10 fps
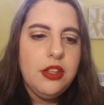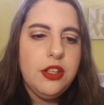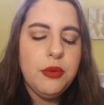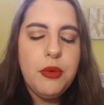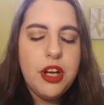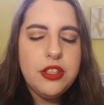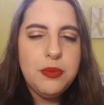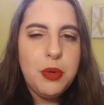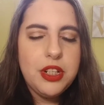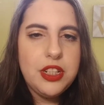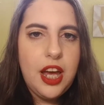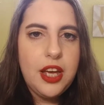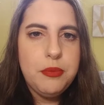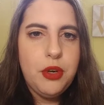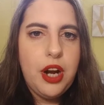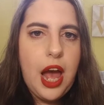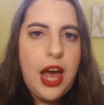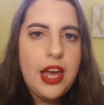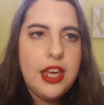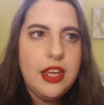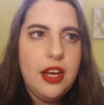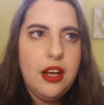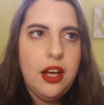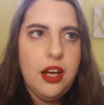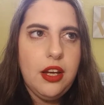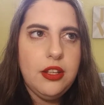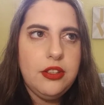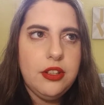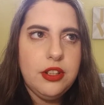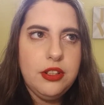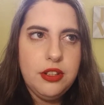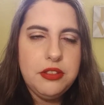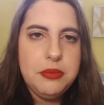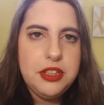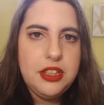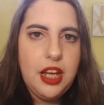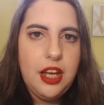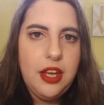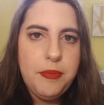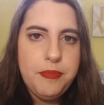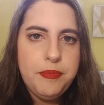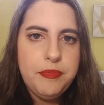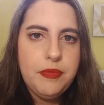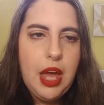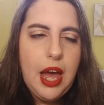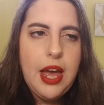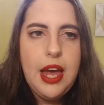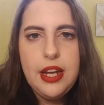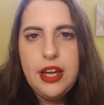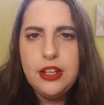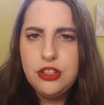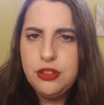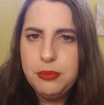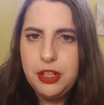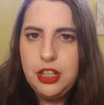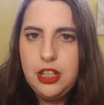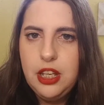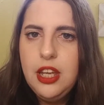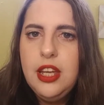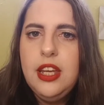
there was one time where I, uh, during Christmas time, I had extra money